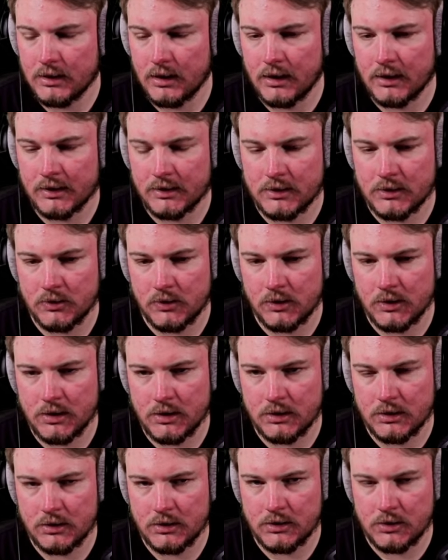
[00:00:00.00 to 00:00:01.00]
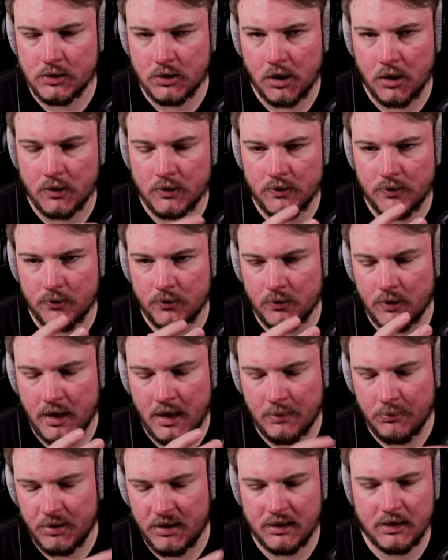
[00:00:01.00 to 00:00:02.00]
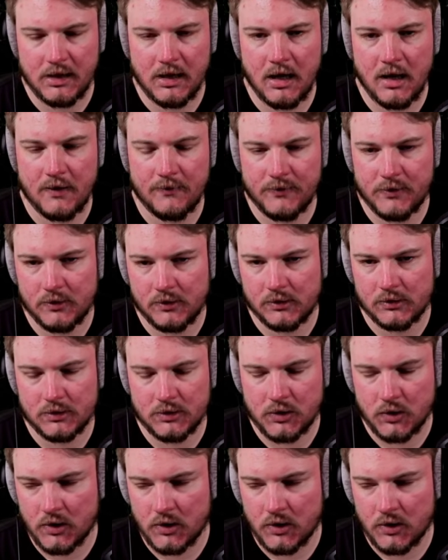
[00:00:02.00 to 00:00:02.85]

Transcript: Like you go through a PDF, you